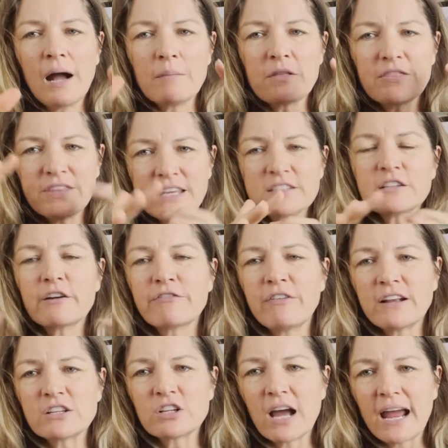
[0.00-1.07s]
these are
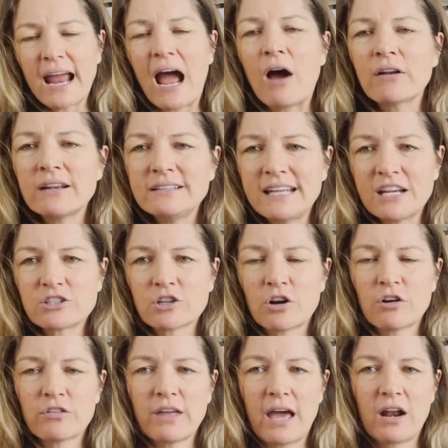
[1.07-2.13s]
fungi out in nature
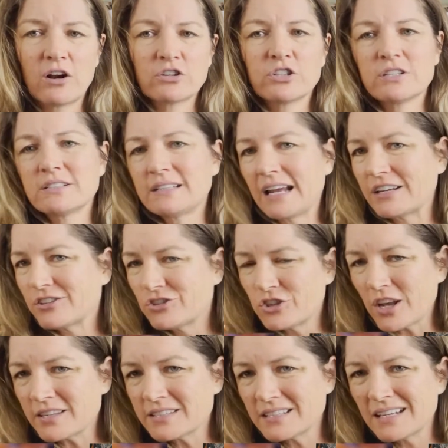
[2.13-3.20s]
that are just
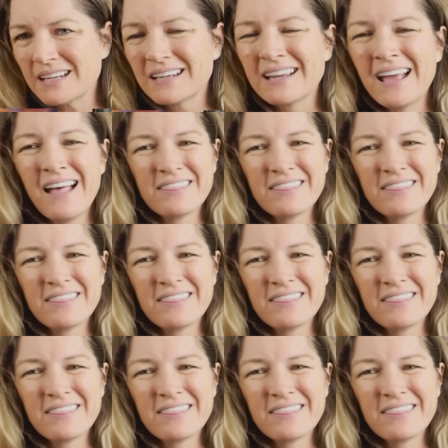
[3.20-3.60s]
digesting